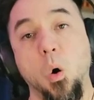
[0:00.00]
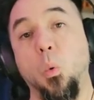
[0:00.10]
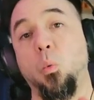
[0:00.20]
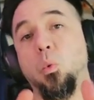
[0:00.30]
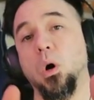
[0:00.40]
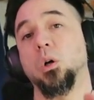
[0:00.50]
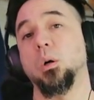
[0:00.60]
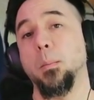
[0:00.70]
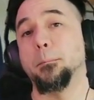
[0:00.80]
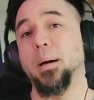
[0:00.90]

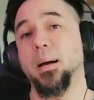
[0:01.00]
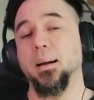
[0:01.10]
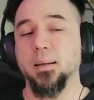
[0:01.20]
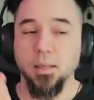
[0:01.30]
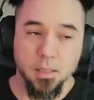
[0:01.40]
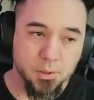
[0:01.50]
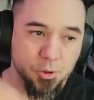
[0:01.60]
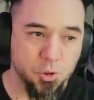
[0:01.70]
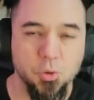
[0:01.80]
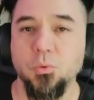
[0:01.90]
Welcome back
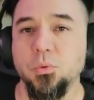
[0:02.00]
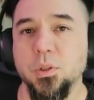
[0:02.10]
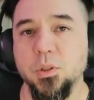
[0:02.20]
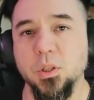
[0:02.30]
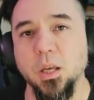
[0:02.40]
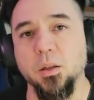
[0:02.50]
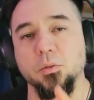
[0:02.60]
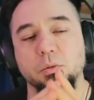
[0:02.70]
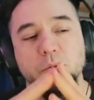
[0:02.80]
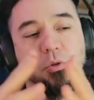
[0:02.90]
to the
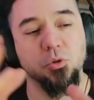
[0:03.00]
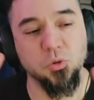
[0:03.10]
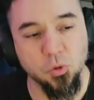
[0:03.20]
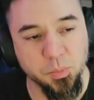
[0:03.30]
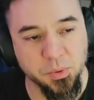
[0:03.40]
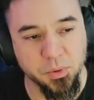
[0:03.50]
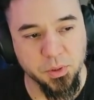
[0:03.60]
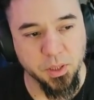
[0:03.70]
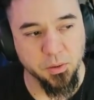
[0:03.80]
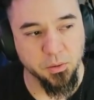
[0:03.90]
channel, Super
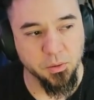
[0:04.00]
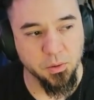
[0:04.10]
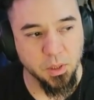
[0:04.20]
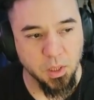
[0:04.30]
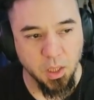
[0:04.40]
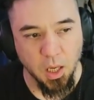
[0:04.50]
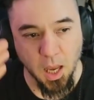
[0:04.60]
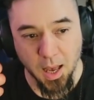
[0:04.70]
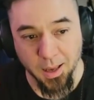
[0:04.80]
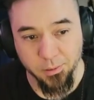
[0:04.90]
Snails.
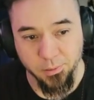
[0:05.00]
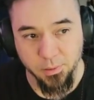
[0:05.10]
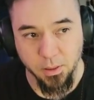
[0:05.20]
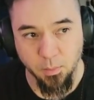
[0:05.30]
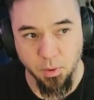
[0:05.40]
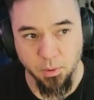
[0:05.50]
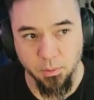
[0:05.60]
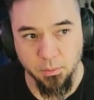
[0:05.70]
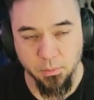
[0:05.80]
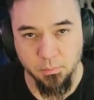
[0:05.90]
I don't see any
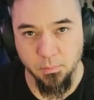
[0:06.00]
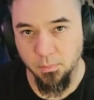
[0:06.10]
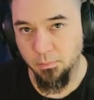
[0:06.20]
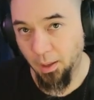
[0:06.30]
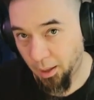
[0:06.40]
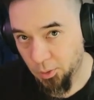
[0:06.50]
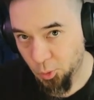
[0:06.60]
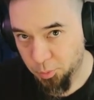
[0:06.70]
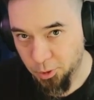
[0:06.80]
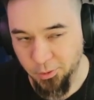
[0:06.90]
birds and
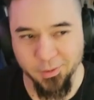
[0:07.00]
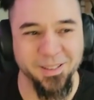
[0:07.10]
or birds.